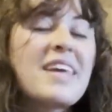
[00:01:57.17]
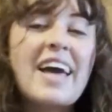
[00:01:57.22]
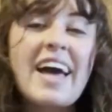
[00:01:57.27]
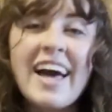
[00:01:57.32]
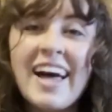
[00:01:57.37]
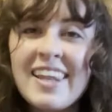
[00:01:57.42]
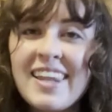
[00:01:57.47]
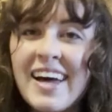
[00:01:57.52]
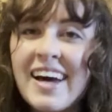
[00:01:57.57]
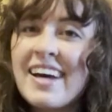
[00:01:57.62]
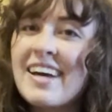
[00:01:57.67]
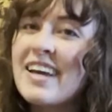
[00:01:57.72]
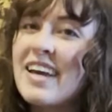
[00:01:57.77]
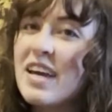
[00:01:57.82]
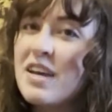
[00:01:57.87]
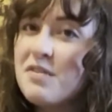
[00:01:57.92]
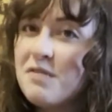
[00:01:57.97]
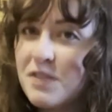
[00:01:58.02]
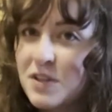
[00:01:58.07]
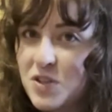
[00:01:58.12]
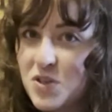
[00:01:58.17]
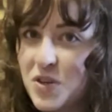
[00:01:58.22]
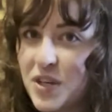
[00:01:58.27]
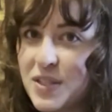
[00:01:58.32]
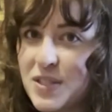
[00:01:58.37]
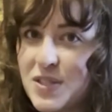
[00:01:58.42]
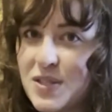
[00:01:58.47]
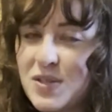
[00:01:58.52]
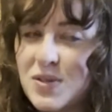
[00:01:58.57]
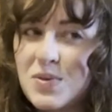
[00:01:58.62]
Ella
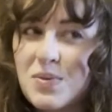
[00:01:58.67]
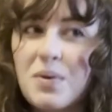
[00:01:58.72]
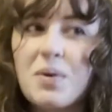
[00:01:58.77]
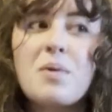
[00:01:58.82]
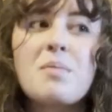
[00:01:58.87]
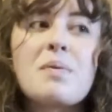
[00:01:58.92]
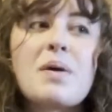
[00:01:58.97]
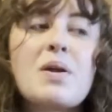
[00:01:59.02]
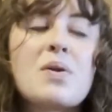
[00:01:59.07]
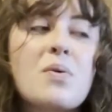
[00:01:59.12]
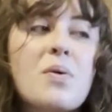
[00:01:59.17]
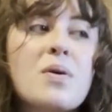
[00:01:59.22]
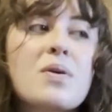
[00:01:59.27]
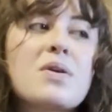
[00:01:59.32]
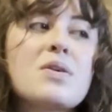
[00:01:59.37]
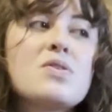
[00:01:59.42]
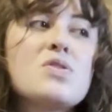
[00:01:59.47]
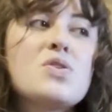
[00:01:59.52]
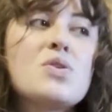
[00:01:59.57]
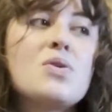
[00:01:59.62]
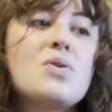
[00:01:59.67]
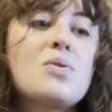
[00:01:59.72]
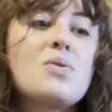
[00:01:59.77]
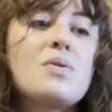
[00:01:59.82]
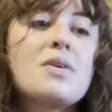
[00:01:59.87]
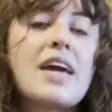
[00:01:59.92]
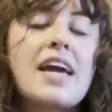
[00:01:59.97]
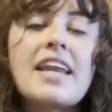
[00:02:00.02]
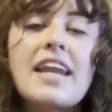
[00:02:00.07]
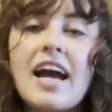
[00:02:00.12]
infiltrates this group in order to
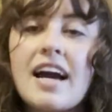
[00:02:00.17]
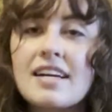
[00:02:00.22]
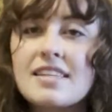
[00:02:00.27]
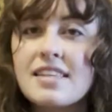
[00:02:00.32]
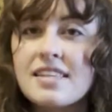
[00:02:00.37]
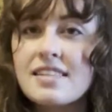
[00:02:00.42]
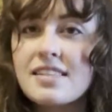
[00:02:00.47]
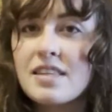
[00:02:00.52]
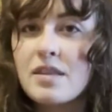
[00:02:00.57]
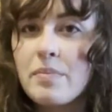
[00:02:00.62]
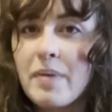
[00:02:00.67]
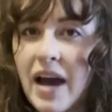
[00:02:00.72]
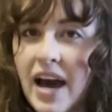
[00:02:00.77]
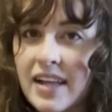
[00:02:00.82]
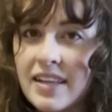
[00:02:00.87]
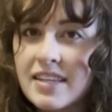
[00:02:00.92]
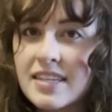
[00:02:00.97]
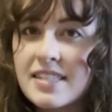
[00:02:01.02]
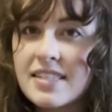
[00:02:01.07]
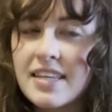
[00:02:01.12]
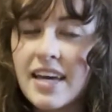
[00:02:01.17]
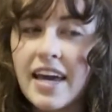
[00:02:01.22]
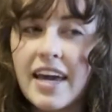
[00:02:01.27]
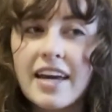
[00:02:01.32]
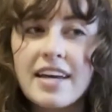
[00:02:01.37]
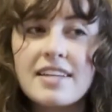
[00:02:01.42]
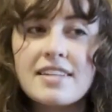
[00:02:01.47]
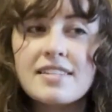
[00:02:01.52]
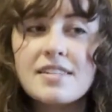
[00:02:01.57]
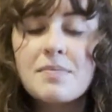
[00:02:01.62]
gain access to the palace
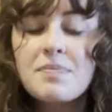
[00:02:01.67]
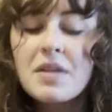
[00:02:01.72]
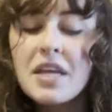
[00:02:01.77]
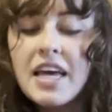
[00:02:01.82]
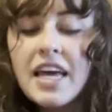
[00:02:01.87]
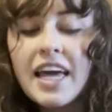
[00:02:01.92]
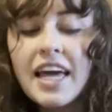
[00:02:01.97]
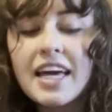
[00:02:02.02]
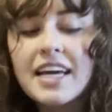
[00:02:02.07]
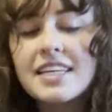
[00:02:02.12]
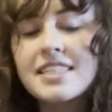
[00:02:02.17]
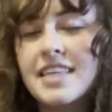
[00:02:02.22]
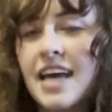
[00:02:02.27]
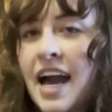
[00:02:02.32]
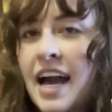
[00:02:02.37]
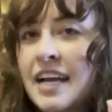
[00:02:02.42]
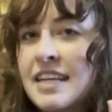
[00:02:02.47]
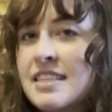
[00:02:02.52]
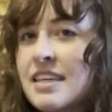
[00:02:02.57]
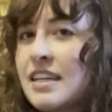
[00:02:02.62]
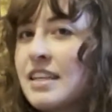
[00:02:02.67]
and exact a